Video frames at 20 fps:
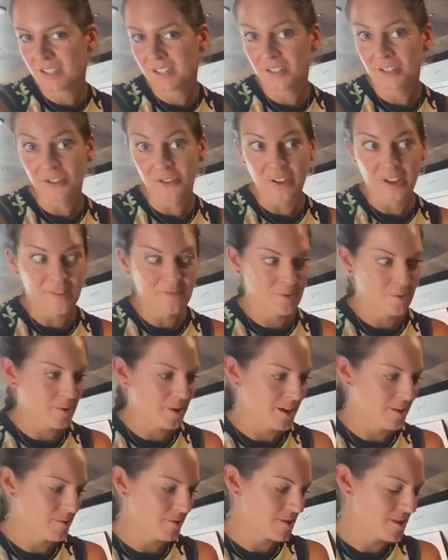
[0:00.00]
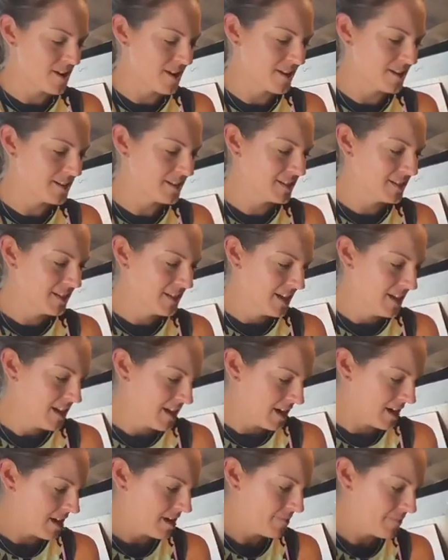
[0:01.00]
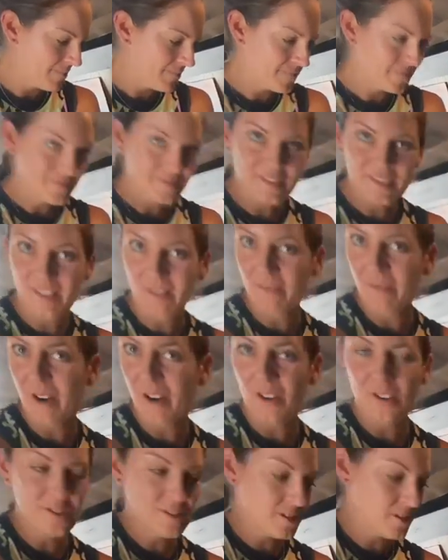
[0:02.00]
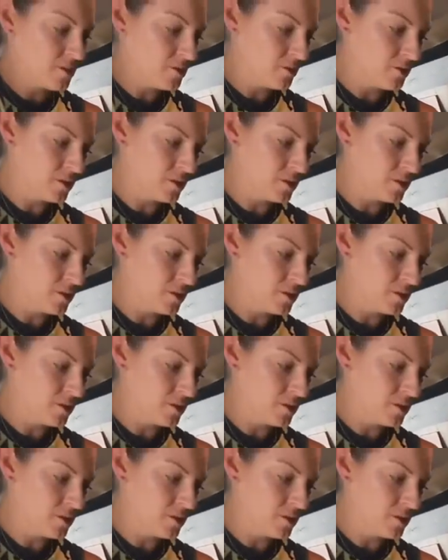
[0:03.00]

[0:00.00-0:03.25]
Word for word: your life away with that. Um, some also